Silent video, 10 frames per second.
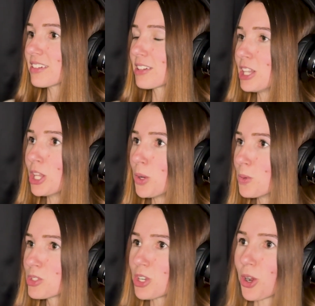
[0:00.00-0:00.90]

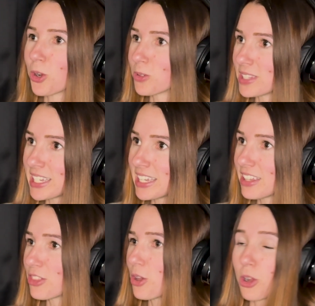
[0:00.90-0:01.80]
closed earlier
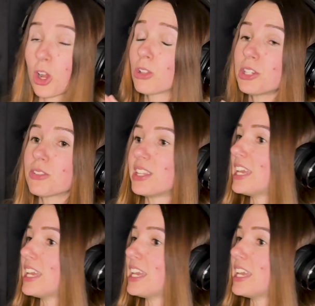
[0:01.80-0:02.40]
than